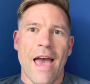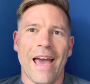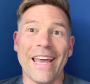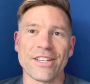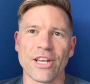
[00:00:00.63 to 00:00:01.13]

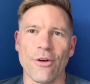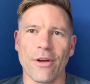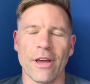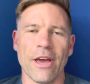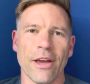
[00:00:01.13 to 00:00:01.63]
Hey, how's it
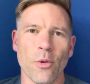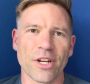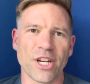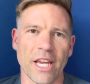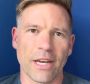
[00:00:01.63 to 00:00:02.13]
going? Quick
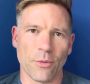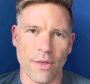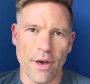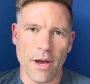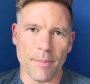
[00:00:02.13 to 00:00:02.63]
check-in
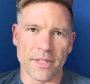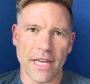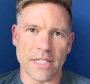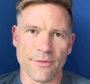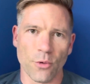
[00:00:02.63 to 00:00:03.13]
with
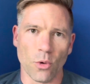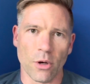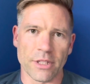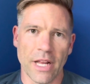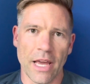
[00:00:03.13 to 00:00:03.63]
updates
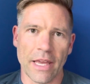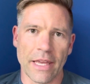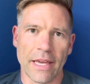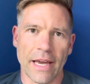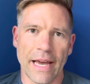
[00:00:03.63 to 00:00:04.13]
for
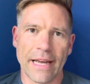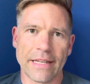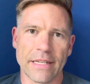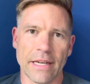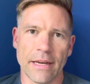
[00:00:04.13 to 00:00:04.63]
today.
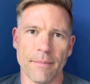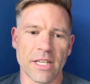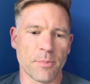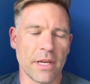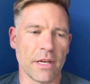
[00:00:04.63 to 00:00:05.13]
And
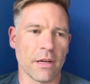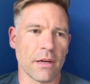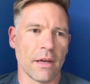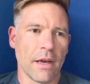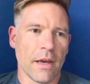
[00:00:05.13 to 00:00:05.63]
it's been
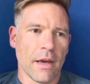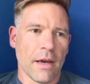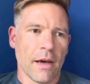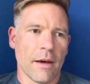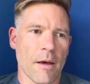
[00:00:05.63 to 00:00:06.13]
a
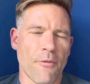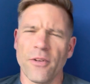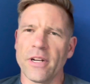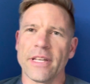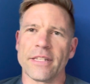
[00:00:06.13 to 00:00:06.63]

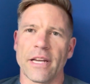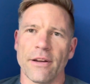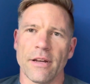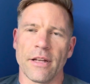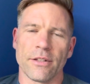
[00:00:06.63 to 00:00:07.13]
funny day today.
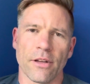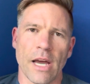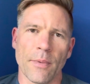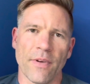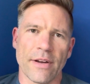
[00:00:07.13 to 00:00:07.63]
I took a
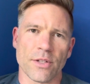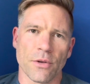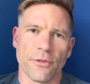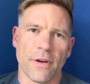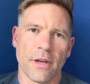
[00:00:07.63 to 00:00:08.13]
couple of hours
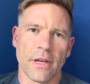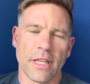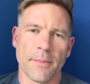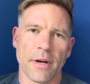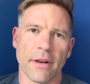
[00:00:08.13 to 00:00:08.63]
off in
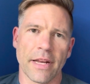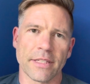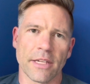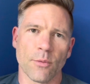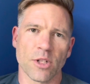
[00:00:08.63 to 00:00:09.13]
the middle of the day
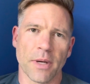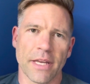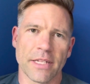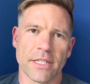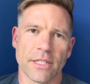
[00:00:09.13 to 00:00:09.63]
to go and watch my
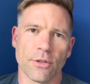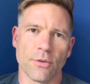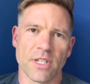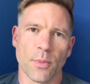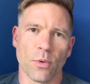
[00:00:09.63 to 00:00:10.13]
kids
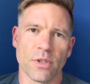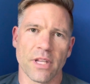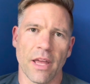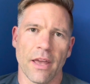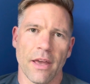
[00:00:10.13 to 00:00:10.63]
do sports
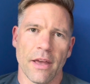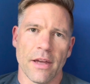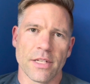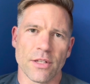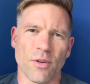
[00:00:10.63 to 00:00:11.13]
day.
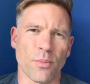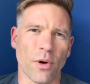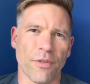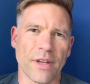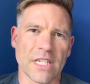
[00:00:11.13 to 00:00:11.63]
So it sort of
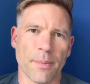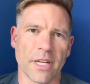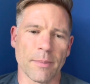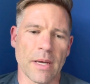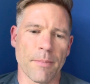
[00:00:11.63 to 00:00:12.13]
broke things up a
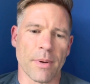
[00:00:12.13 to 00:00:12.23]
little bit.